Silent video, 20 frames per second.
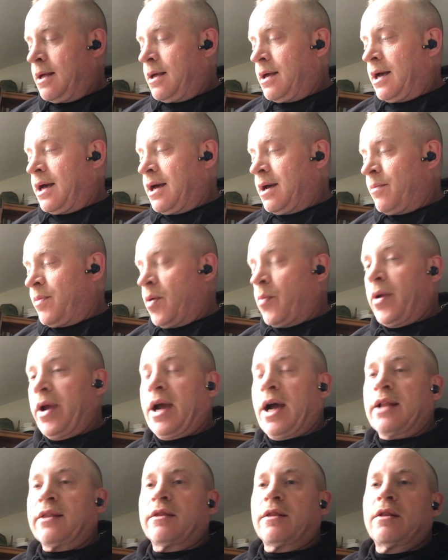Uh, but we
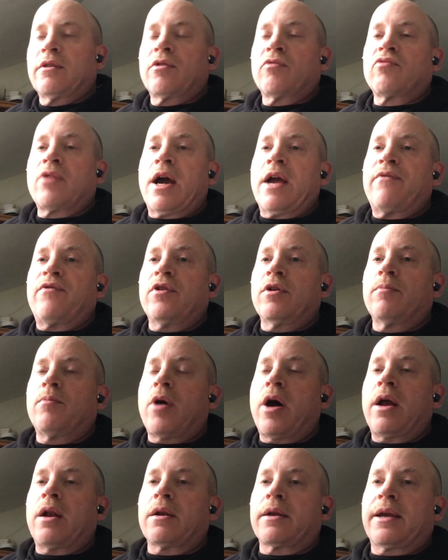got the Rye Field
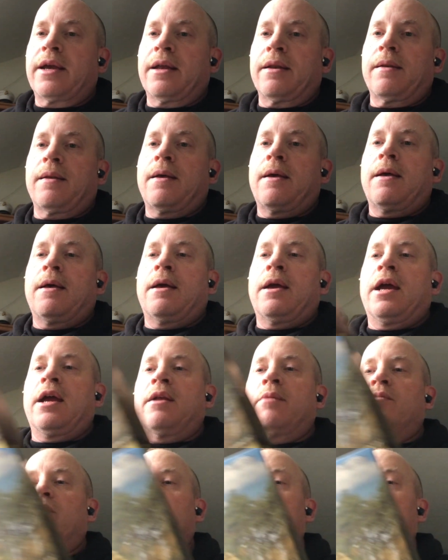model kit. And we're